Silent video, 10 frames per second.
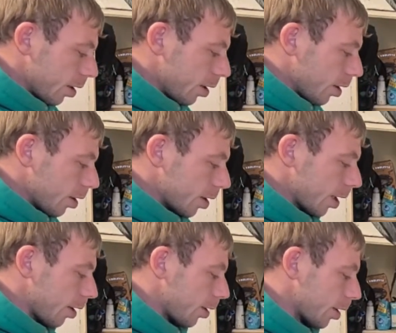a
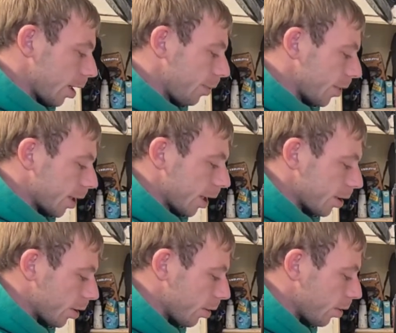single seed
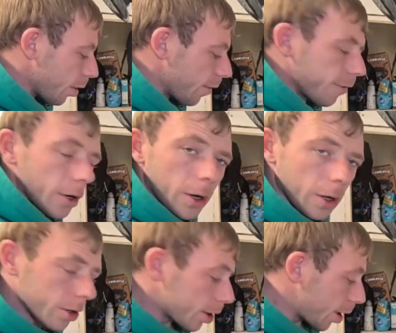potato for
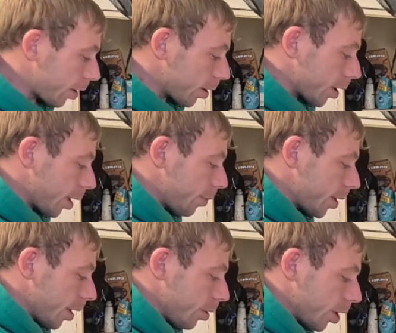Single Seed
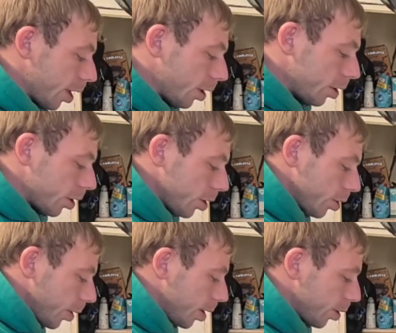Potato Challenge
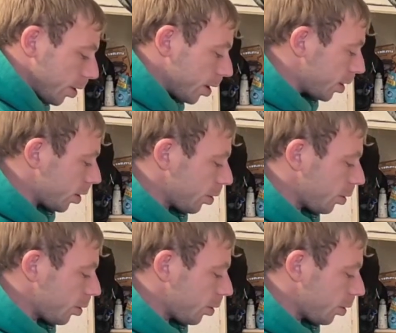2022,